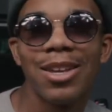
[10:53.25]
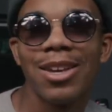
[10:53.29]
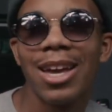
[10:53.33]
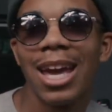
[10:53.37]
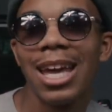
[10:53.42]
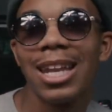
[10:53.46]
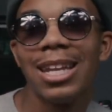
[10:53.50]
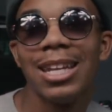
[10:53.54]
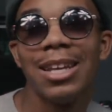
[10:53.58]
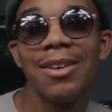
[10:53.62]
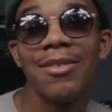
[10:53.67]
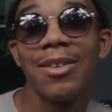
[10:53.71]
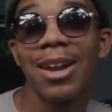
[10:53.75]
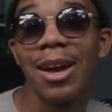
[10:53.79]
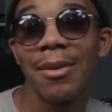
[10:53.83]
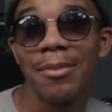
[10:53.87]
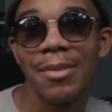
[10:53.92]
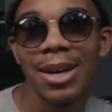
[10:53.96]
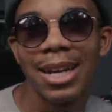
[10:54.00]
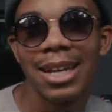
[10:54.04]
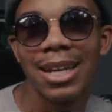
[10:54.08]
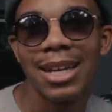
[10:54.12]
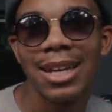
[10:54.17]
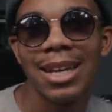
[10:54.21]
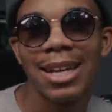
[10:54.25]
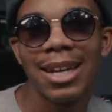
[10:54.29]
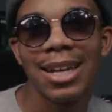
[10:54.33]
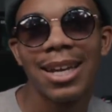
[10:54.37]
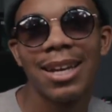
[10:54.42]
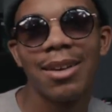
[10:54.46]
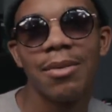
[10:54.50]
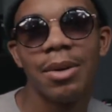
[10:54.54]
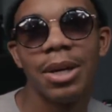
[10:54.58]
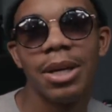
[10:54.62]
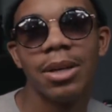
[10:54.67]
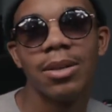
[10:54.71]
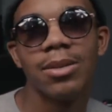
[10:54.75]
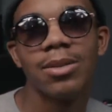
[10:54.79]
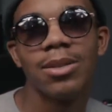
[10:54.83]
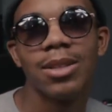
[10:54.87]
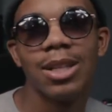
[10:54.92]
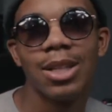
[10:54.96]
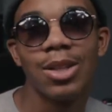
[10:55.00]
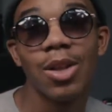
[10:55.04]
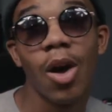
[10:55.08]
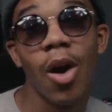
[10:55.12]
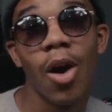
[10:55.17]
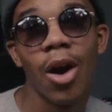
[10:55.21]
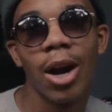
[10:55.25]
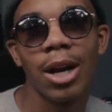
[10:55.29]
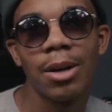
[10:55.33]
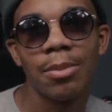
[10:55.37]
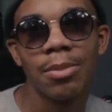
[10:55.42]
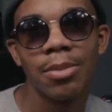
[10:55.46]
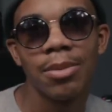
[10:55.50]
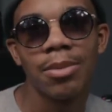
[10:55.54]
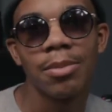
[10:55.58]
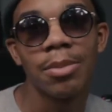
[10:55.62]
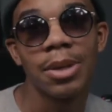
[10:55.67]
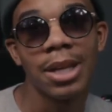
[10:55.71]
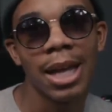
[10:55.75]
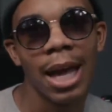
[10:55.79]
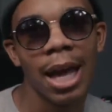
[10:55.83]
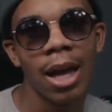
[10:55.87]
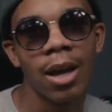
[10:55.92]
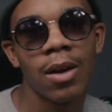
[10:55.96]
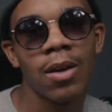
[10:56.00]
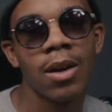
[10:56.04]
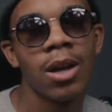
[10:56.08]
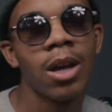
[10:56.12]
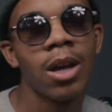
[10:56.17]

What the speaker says: you can't live without money. Well, it's hard, but yeah.